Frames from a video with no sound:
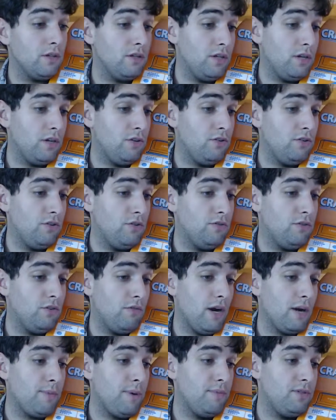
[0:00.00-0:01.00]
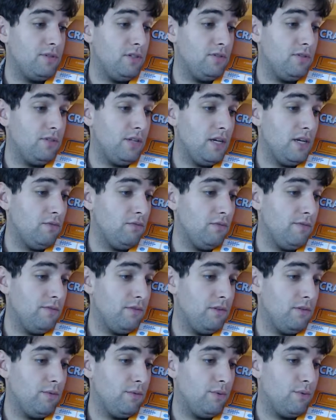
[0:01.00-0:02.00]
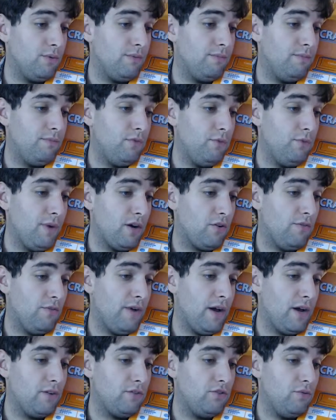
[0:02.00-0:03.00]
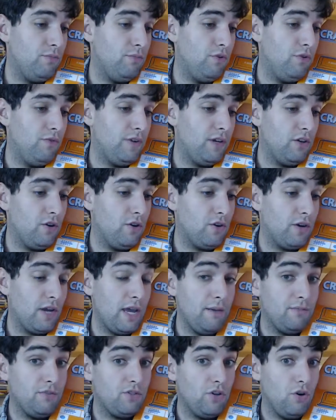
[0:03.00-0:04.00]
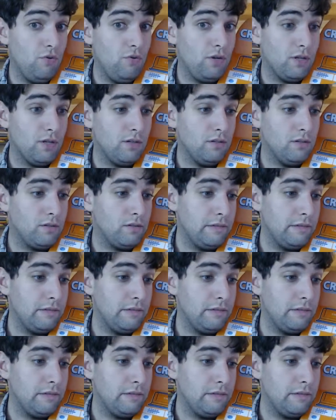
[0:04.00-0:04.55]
continue to use the rock, paper, scissors dice with the numerical values to move your game token.